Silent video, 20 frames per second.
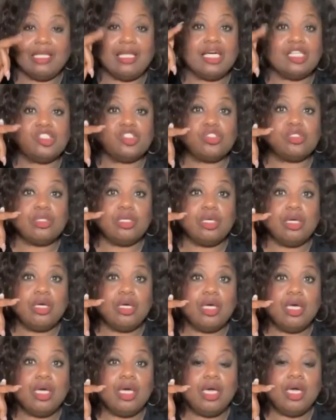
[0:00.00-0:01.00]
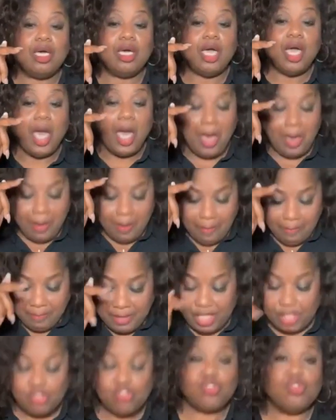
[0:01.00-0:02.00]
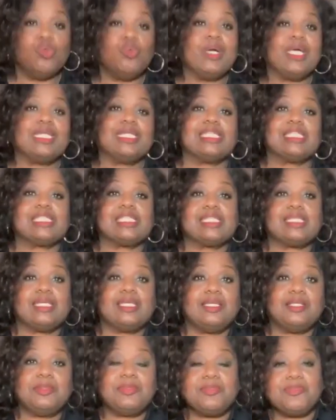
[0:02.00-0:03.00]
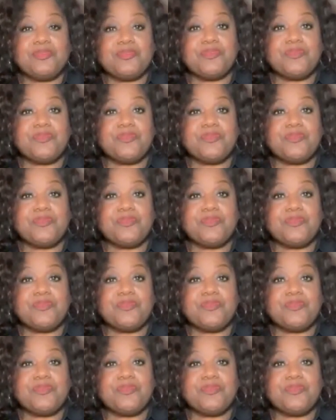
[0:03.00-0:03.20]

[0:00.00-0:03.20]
tell us, be a true witness.